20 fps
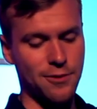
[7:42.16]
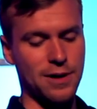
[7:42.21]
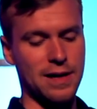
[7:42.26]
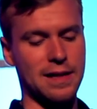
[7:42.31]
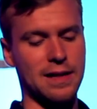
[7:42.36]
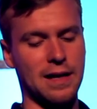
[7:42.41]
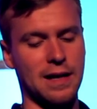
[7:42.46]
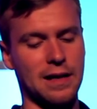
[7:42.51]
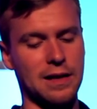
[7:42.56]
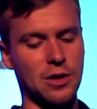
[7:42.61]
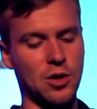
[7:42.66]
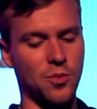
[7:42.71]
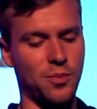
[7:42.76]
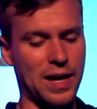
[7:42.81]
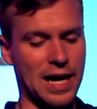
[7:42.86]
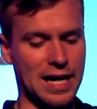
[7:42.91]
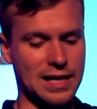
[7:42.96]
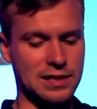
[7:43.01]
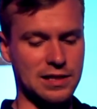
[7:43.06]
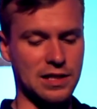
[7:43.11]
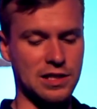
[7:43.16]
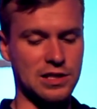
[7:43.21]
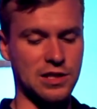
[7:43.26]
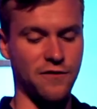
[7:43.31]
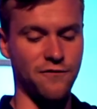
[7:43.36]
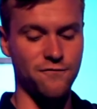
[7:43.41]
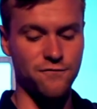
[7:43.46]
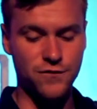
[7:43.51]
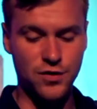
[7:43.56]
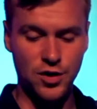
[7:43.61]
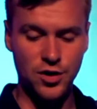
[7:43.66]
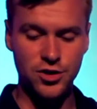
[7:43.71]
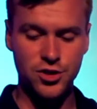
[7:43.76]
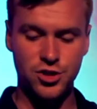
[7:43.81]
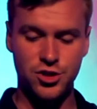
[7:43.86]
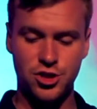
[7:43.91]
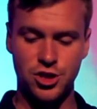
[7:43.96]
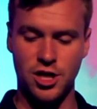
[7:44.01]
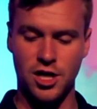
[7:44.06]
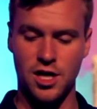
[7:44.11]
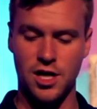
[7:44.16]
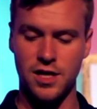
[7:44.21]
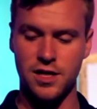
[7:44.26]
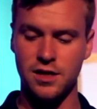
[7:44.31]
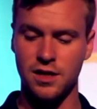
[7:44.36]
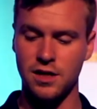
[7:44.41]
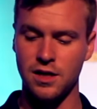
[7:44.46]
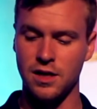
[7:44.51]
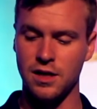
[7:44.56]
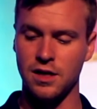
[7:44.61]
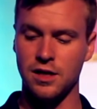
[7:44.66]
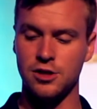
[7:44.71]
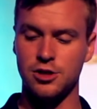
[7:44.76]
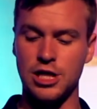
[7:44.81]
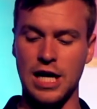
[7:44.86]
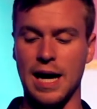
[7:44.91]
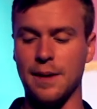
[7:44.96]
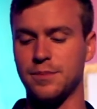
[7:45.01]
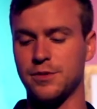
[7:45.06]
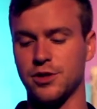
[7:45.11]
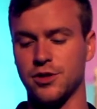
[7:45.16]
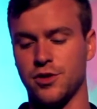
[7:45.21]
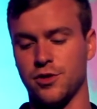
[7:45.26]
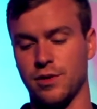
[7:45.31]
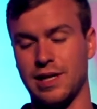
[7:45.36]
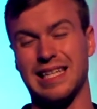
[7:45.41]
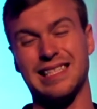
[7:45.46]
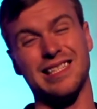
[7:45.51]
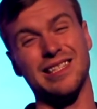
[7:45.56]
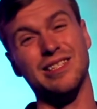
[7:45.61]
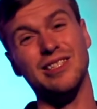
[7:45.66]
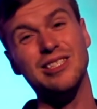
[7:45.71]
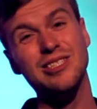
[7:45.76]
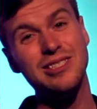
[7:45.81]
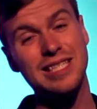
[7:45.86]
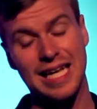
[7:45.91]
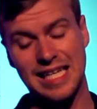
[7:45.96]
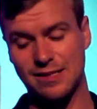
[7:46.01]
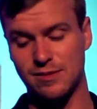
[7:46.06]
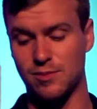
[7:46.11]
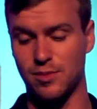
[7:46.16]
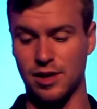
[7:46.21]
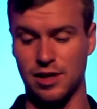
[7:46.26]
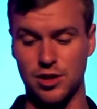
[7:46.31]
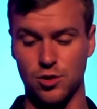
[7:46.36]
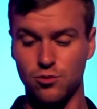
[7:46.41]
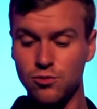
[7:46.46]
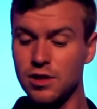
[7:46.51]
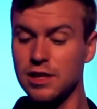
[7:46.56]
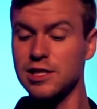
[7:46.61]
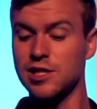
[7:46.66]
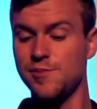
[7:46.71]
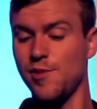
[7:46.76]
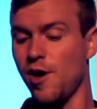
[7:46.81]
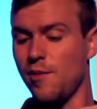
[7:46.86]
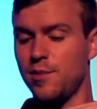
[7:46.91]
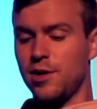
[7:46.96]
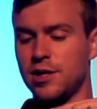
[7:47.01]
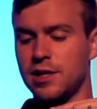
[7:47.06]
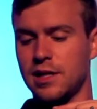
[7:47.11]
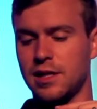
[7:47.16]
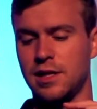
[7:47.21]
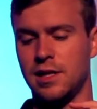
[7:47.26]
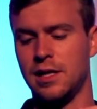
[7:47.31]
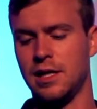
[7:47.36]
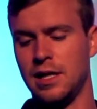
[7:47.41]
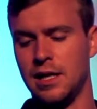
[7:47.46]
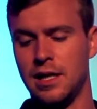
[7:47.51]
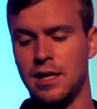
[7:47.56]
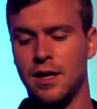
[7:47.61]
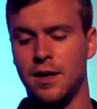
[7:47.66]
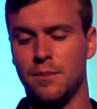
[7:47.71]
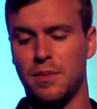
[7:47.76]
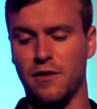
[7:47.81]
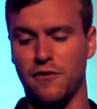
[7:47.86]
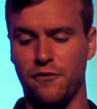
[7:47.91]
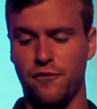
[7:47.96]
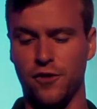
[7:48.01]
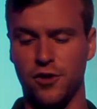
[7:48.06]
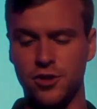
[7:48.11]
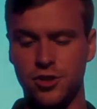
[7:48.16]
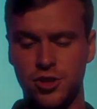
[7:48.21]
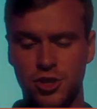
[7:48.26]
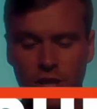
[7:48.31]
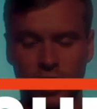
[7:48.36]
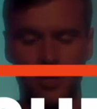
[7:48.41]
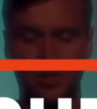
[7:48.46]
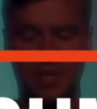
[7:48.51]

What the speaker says: with a little passage in 1 John chapter 3. It's a New Testament book. It's a really small book, but 1 John